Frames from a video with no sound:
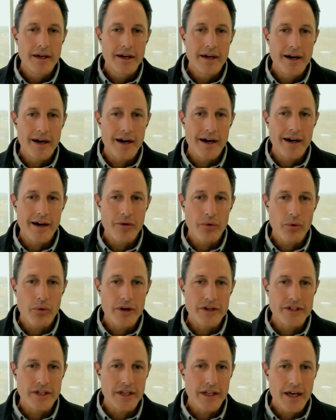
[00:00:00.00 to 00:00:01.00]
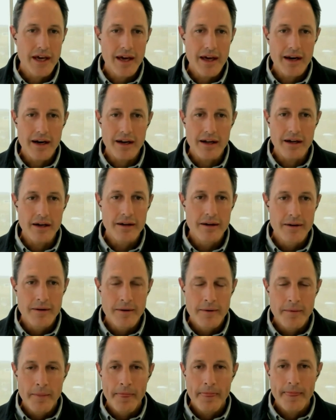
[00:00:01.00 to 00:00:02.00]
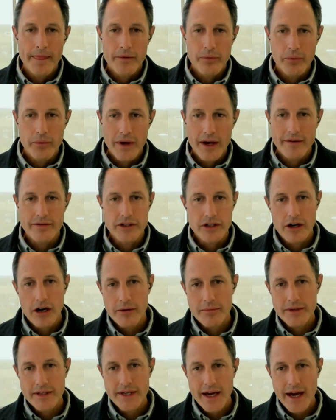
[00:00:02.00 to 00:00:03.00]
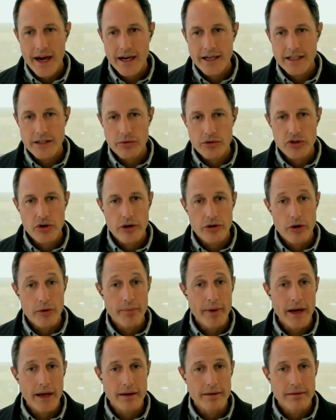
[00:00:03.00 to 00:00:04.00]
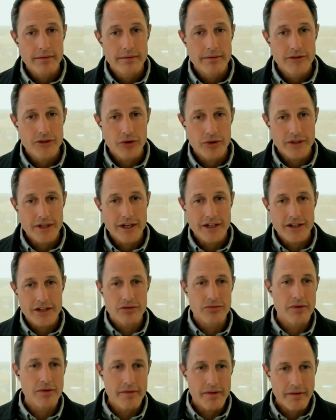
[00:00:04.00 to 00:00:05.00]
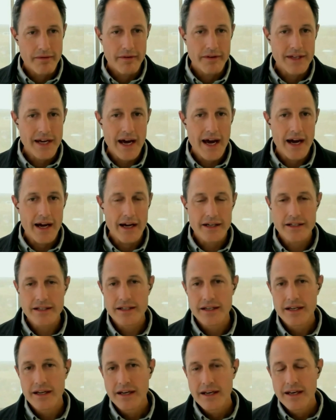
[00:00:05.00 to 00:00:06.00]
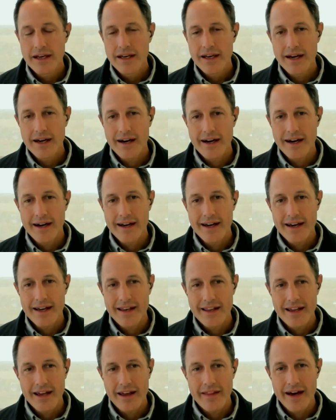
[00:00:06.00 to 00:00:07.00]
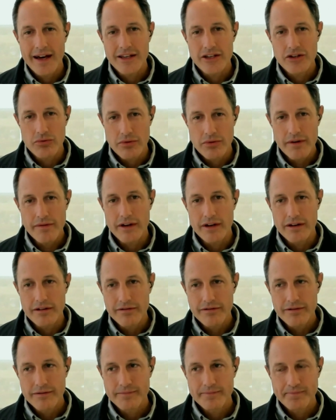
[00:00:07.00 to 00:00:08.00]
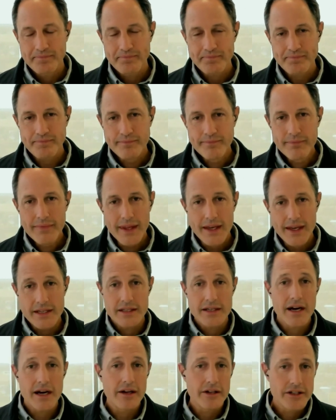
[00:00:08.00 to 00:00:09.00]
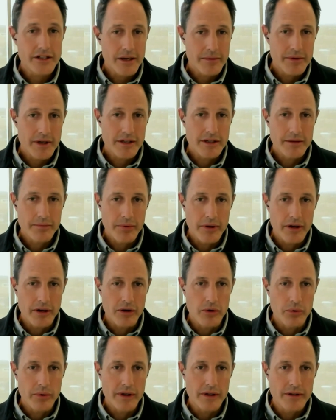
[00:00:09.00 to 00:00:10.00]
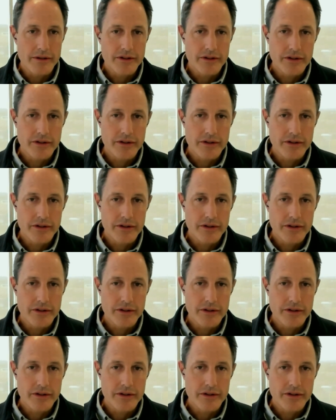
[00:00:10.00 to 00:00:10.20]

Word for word: Uh, whereas in Canada, that what we have is a carbon tax that we're trying to abate. So it's actually a derivative of a tax uh, and and that derivative is entirely subject to political will.